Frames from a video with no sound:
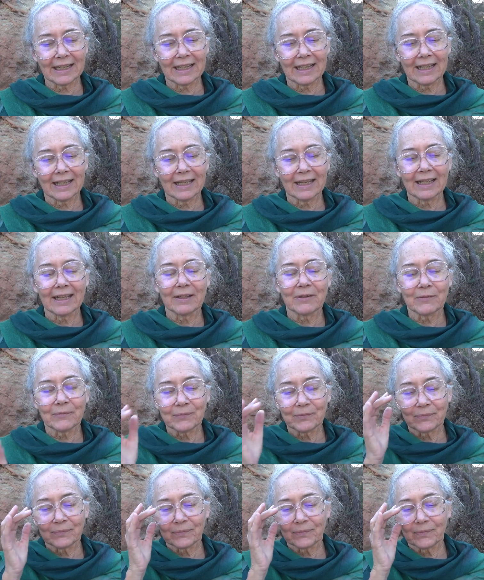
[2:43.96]

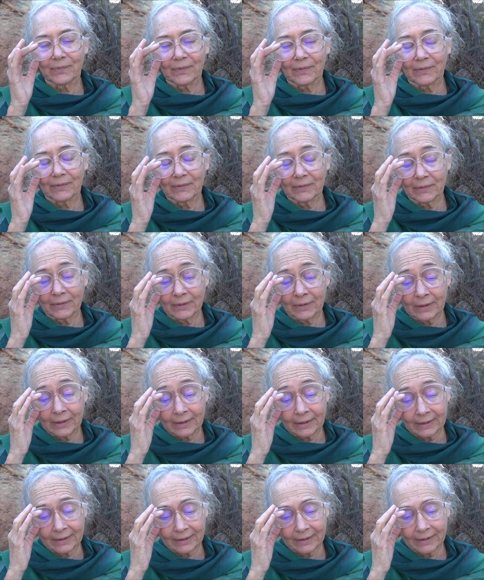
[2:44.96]

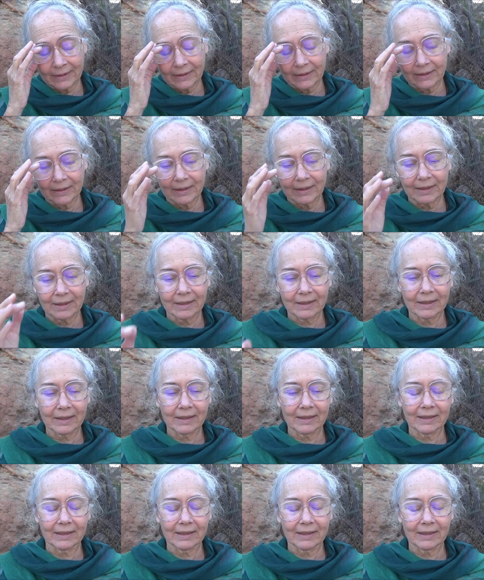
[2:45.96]
Nothing is said.